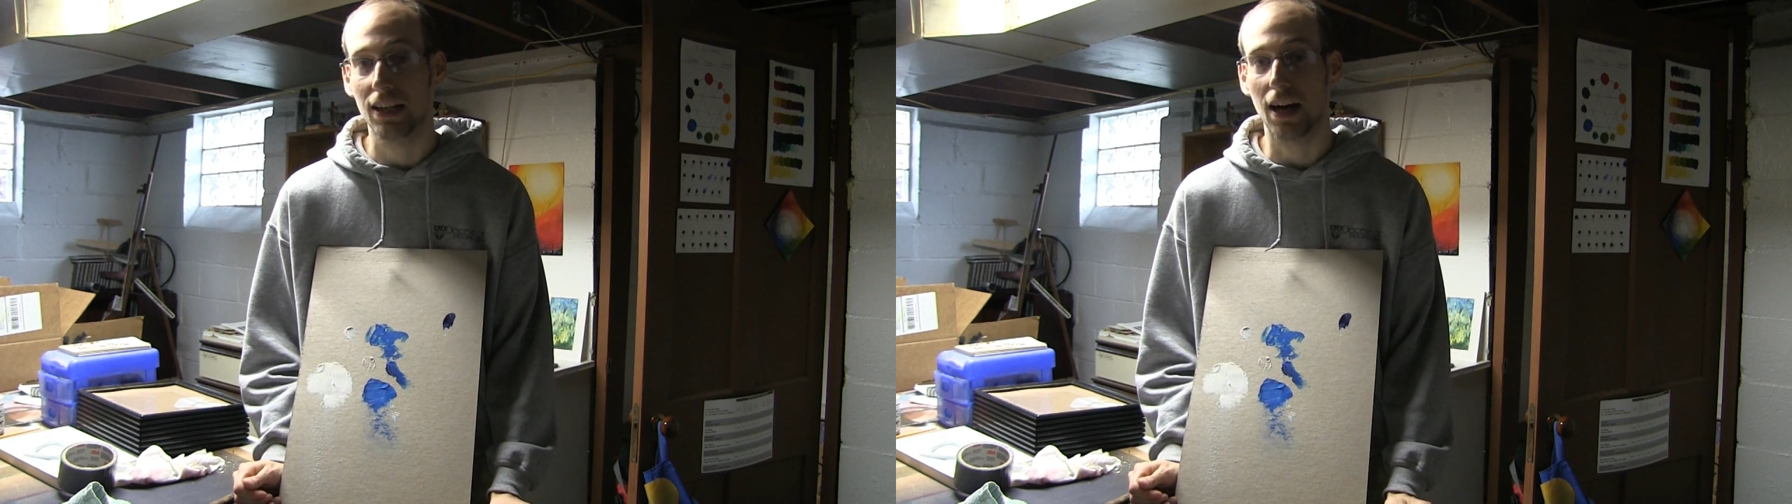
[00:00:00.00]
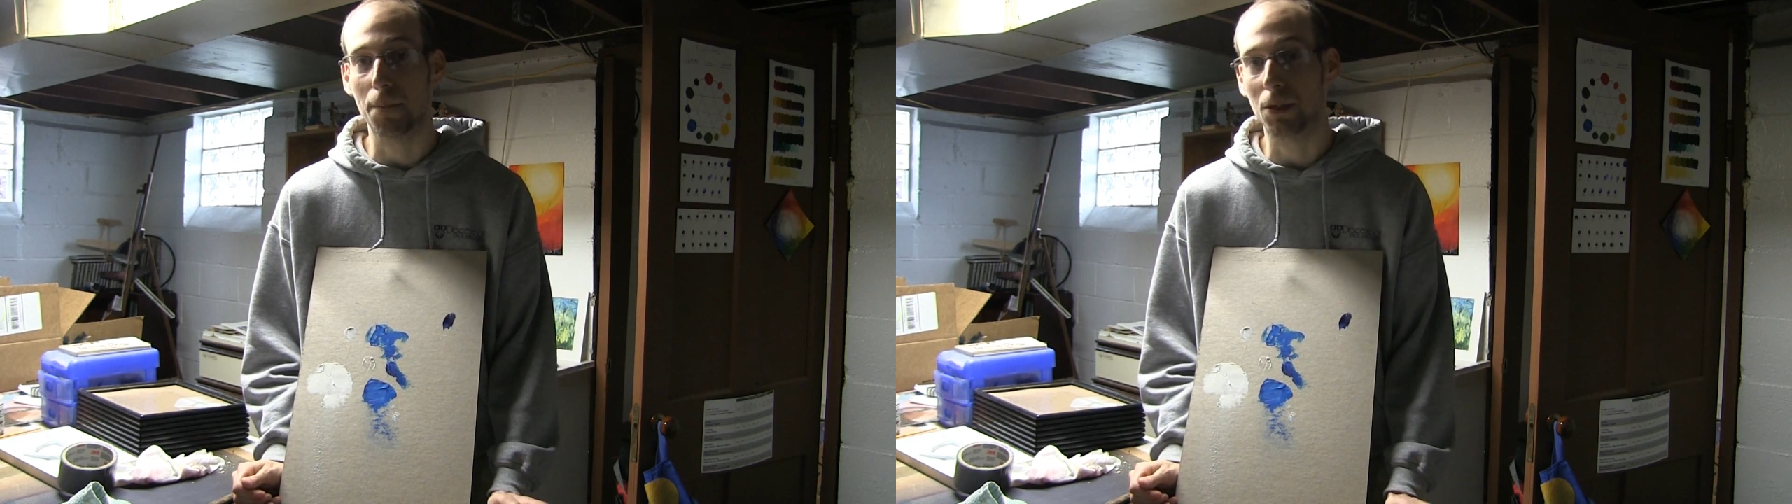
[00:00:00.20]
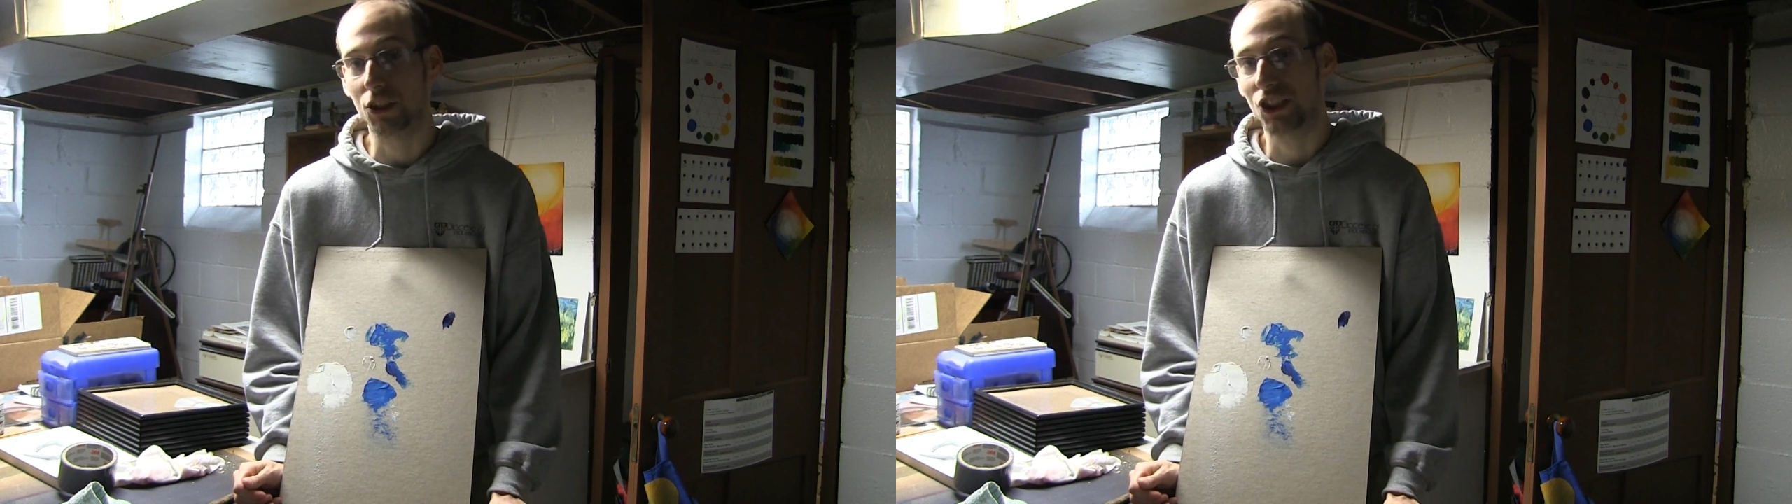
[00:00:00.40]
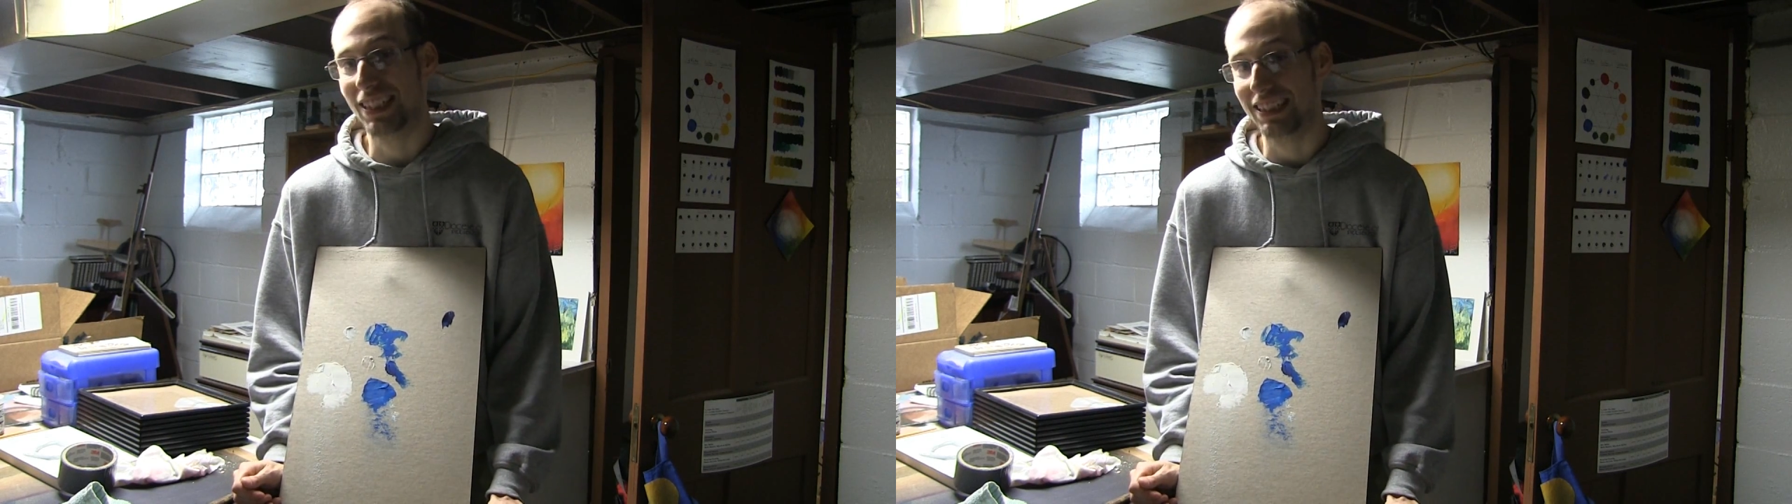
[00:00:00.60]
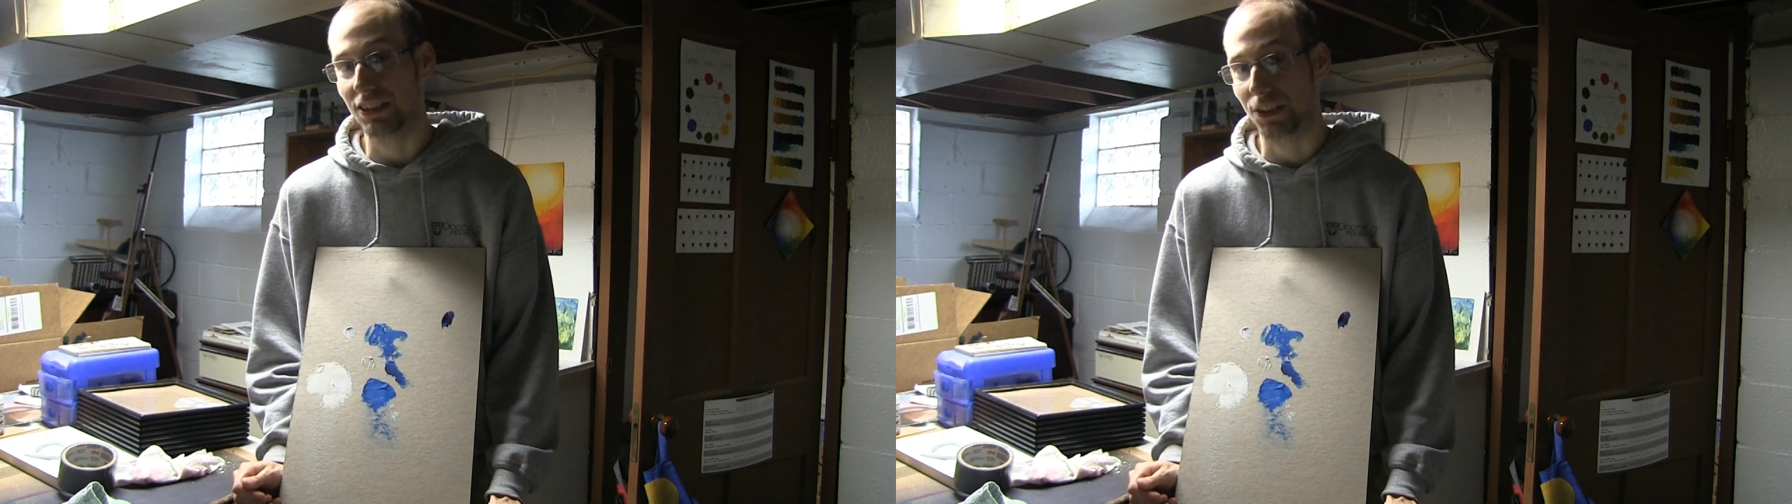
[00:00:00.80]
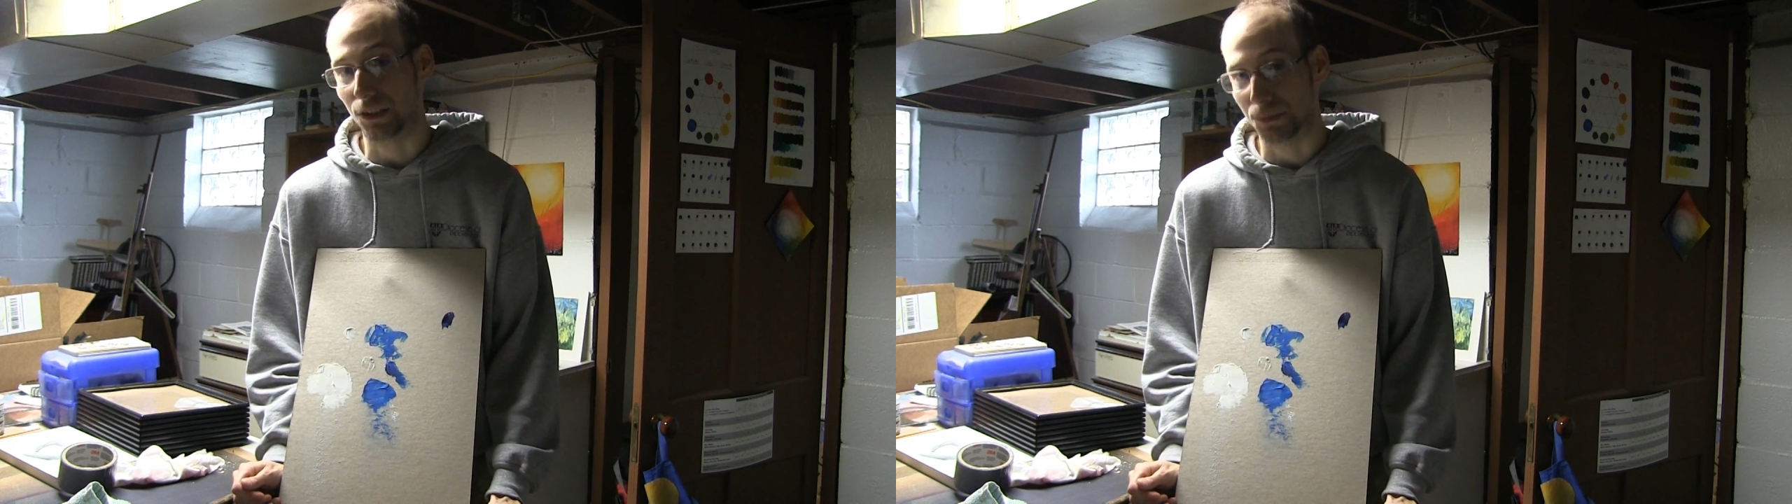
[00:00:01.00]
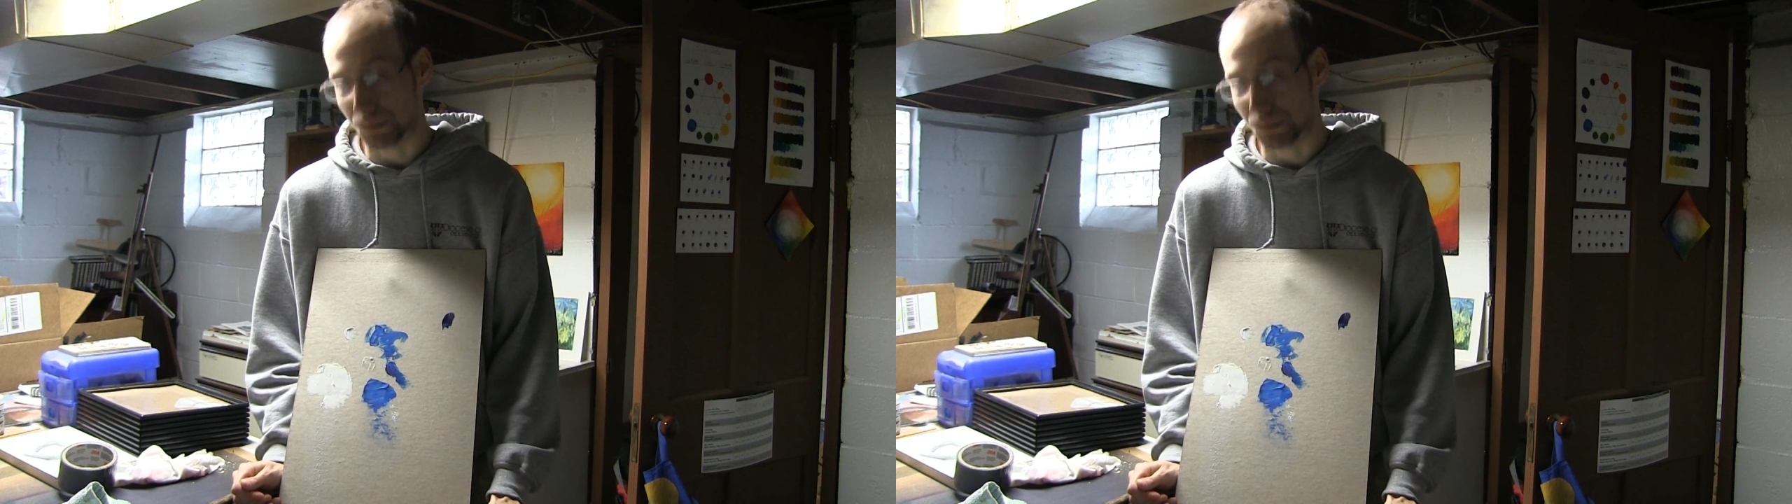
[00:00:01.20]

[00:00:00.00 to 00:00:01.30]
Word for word: uh, much easier.